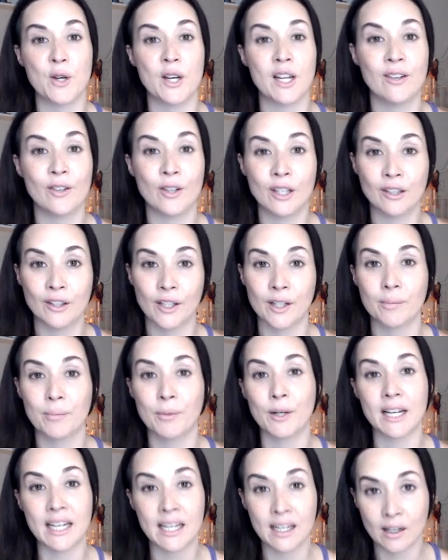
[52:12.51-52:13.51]
You can learn
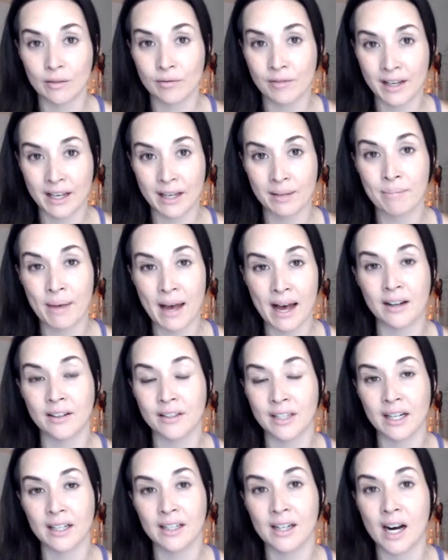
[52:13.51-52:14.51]
more at
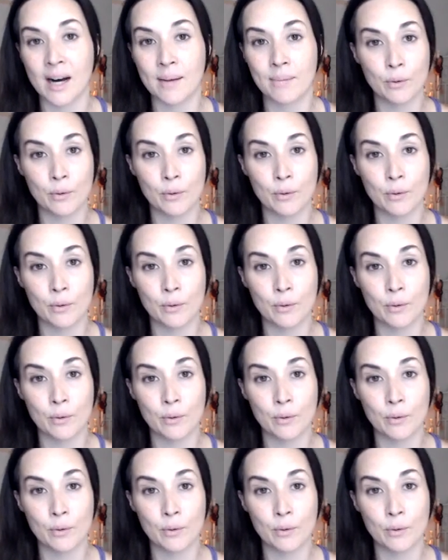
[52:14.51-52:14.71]
ecoveganpal.com.